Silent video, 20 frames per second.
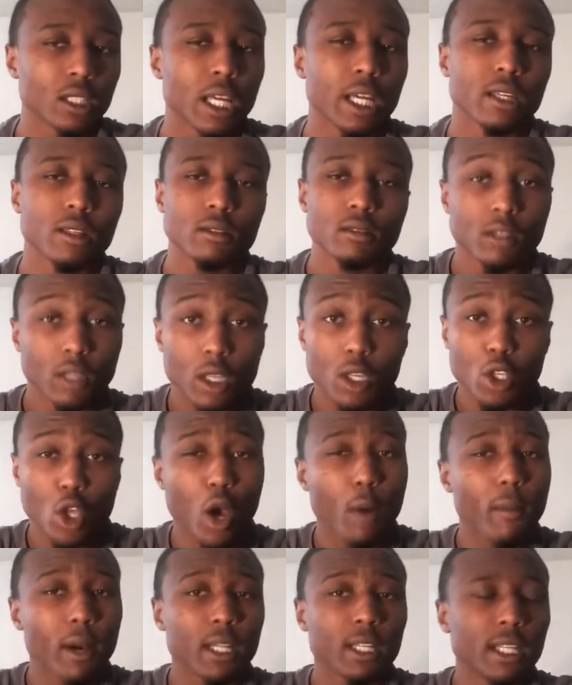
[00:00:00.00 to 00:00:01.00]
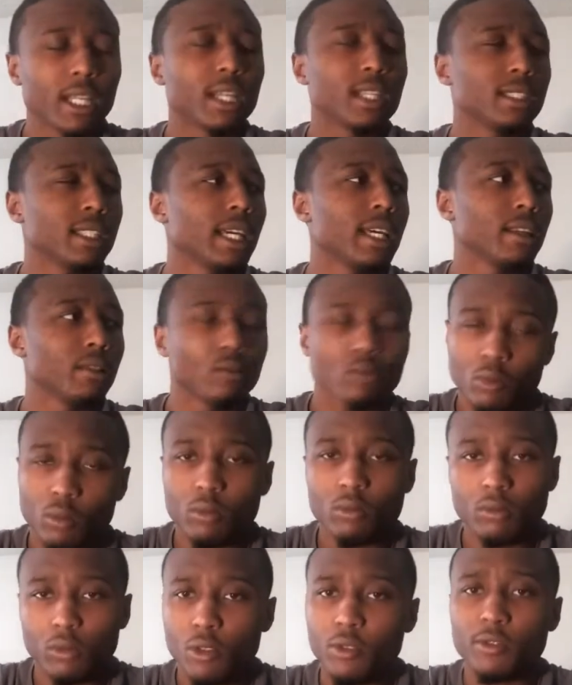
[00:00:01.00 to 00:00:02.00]
Like, y'all my niggas. Like,
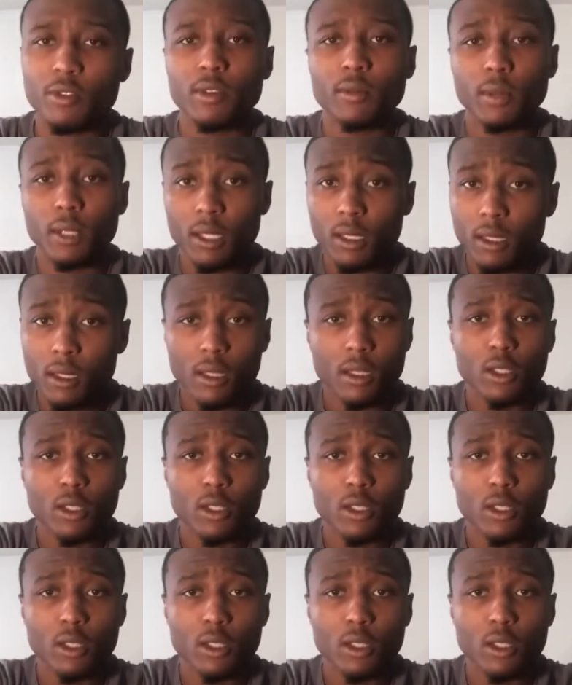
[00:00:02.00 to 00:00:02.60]
you feel me?